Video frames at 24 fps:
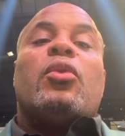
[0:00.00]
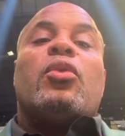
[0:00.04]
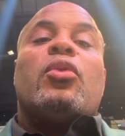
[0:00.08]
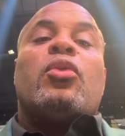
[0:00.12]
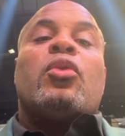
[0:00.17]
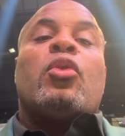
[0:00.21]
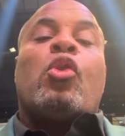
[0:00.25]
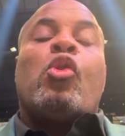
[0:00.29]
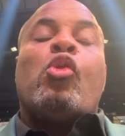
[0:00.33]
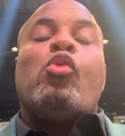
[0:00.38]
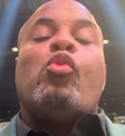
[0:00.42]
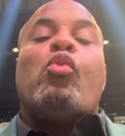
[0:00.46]

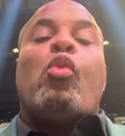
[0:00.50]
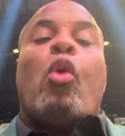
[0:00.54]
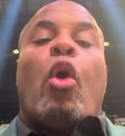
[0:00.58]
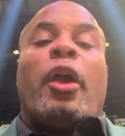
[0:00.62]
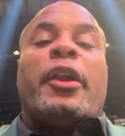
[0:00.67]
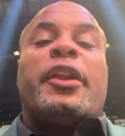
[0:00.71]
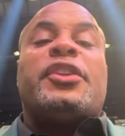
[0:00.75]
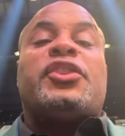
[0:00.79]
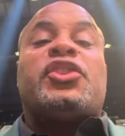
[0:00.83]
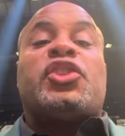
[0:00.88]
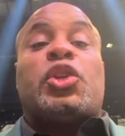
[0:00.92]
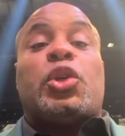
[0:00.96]
who want
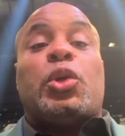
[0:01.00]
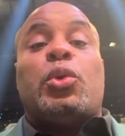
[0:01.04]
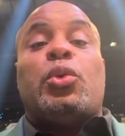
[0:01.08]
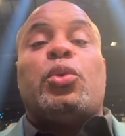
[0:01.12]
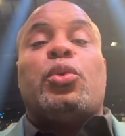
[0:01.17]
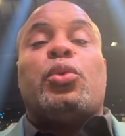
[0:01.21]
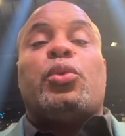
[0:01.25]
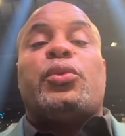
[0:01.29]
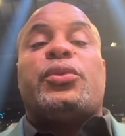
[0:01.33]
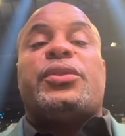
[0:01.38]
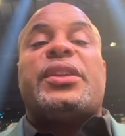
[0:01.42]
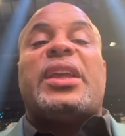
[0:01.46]
to
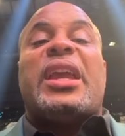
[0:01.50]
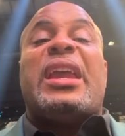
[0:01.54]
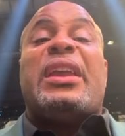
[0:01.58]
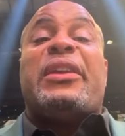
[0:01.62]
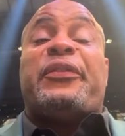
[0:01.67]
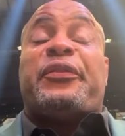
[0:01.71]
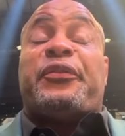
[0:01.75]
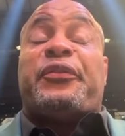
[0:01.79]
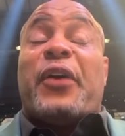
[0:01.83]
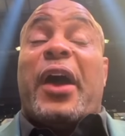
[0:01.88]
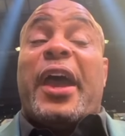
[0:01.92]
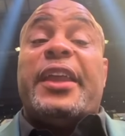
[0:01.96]
choose a
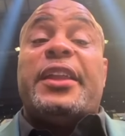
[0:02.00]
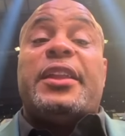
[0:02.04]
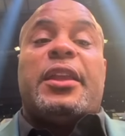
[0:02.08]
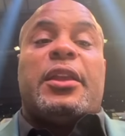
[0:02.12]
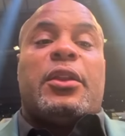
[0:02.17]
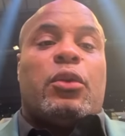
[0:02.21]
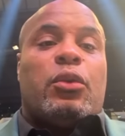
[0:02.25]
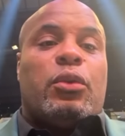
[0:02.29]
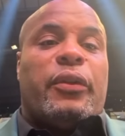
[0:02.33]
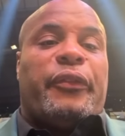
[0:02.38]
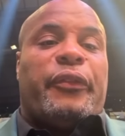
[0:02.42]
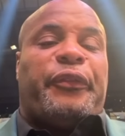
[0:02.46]
fight and
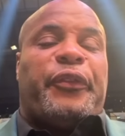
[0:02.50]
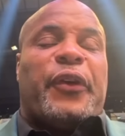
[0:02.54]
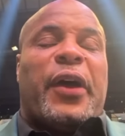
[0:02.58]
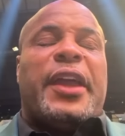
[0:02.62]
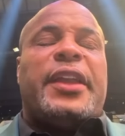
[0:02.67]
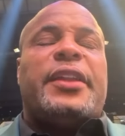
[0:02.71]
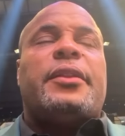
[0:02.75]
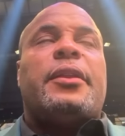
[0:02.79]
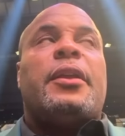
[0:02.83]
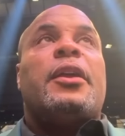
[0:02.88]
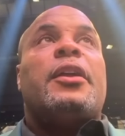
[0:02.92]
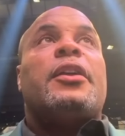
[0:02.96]
who to
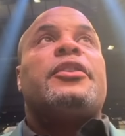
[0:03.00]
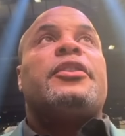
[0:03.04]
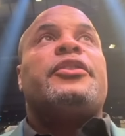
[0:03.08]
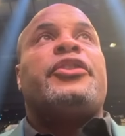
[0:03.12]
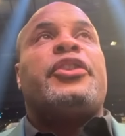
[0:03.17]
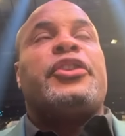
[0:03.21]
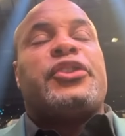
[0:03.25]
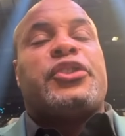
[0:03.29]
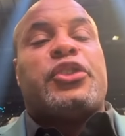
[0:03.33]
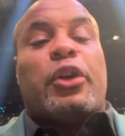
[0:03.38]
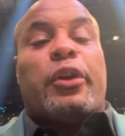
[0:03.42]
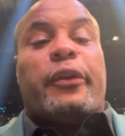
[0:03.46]
fight,
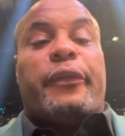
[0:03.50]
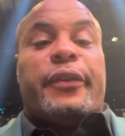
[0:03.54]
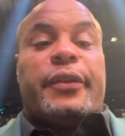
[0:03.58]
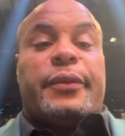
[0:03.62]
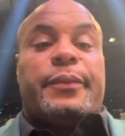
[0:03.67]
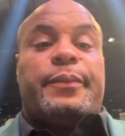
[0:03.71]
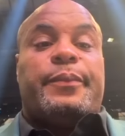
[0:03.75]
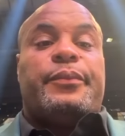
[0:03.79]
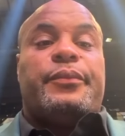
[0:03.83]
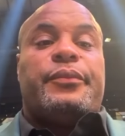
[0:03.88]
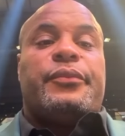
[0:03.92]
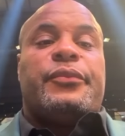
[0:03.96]
deserve it.
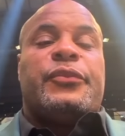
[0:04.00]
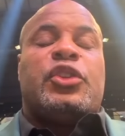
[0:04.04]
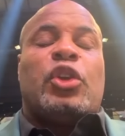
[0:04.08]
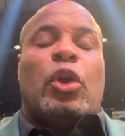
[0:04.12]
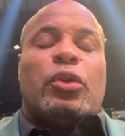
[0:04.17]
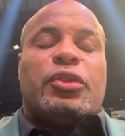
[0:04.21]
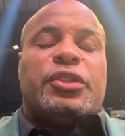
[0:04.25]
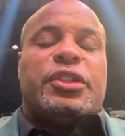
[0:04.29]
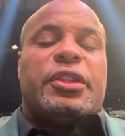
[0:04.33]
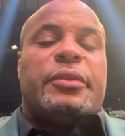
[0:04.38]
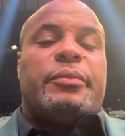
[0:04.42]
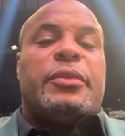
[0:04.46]

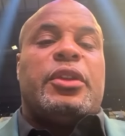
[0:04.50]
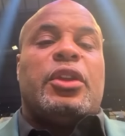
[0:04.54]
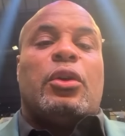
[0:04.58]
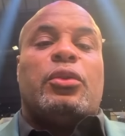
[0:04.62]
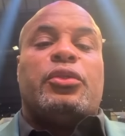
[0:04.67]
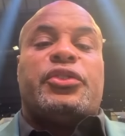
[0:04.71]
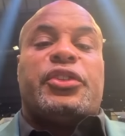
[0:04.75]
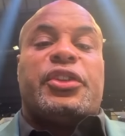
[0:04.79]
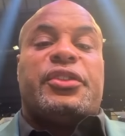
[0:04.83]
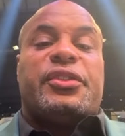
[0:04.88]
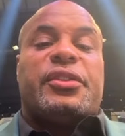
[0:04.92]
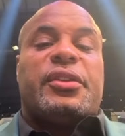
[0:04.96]
Jones and
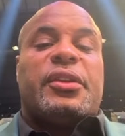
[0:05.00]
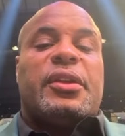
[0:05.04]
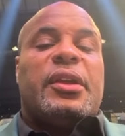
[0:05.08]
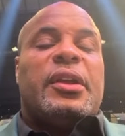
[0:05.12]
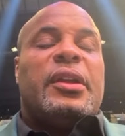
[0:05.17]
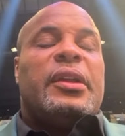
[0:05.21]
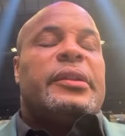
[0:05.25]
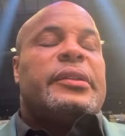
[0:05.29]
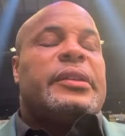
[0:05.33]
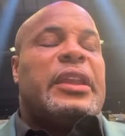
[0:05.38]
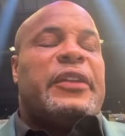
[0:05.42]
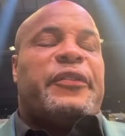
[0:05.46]
Miocic.
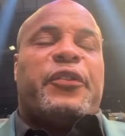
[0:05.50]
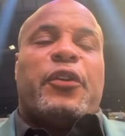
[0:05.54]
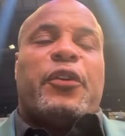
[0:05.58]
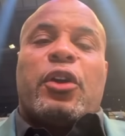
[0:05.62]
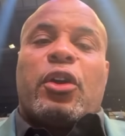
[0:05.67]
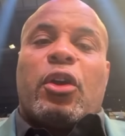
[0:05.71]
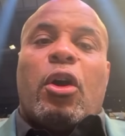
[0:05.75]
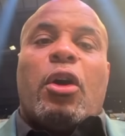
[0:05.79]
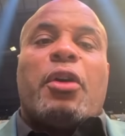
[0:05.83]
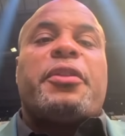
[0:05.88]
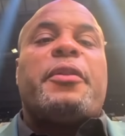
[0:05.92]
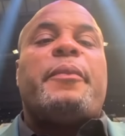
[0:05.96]
They fought
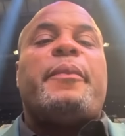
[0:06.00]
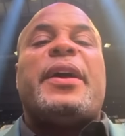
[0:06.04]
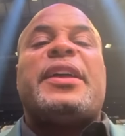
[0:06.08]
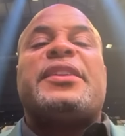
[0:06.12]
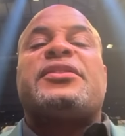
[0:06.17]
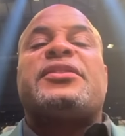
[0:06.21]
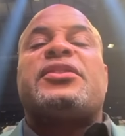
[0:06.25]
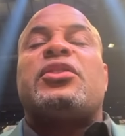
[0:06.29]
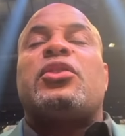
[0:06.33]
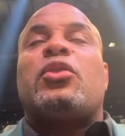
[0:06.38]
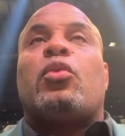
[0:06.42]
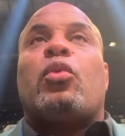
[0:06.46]
all the
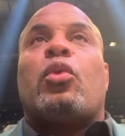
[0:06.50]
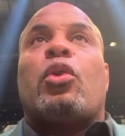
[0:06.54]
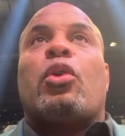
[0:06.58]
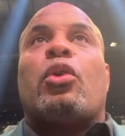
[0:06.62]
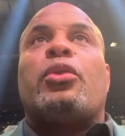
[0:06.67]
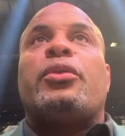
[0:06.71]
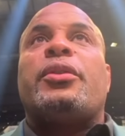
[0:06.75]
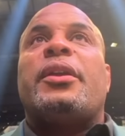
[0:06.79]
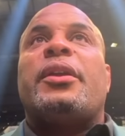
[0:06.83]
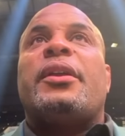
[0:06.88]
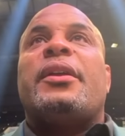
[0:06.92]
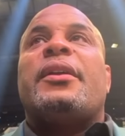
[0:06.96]
best in the
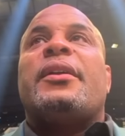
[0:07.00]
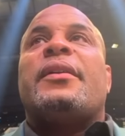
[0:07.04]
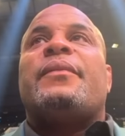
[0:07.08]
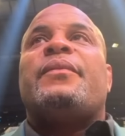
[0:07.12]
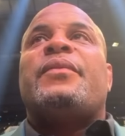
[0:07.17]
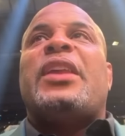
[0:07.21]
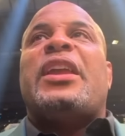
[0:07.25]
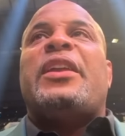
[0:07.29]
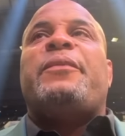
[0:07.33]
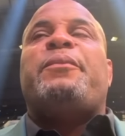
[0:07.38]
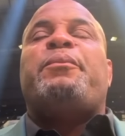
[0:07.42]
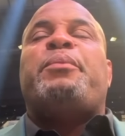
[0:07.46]
world.
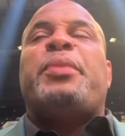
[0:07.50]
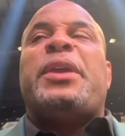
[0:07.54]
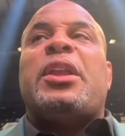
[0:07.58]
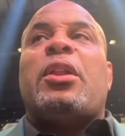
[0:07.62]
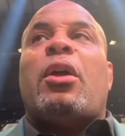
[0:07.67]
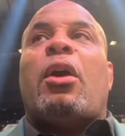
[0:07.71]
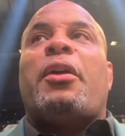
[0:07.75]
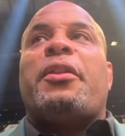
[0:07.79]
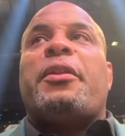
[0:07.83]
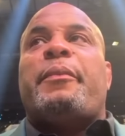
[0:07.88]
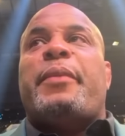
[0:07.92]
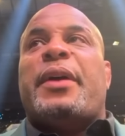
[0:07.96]
They beat
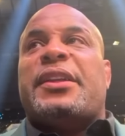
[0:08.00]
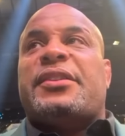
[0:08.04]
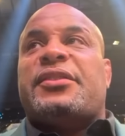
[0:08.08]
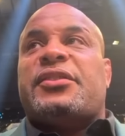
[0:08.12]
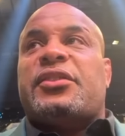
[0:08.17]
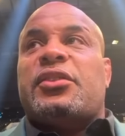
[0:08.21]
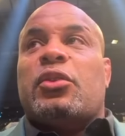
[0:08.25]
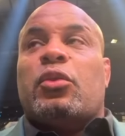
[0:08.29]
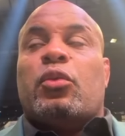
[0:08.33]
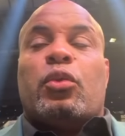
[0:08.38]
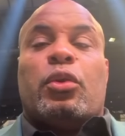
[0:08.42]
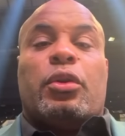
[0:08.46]
all the best
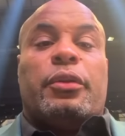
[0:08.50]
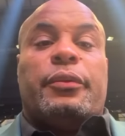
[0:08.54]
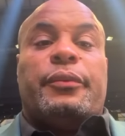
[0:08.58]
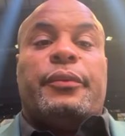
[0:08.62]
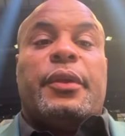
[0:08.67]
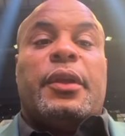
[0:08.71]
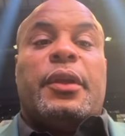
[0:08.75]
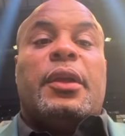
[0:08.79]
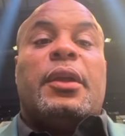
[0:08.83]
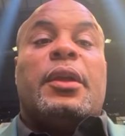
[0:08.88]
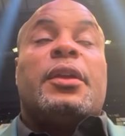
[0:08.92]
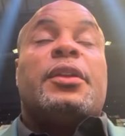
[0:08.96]
in the world.
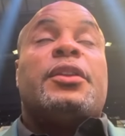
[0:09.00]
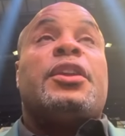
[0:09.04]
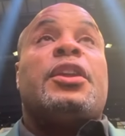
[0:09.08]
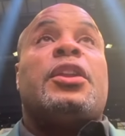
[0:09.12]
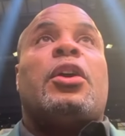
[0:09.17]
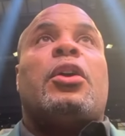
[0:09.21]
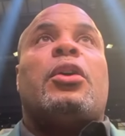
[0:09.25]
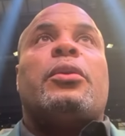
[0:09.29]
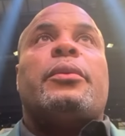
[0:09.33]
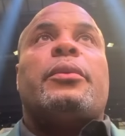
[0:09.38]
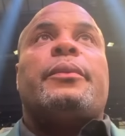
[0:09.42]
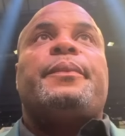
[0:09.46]
You
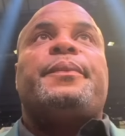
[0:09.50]
know,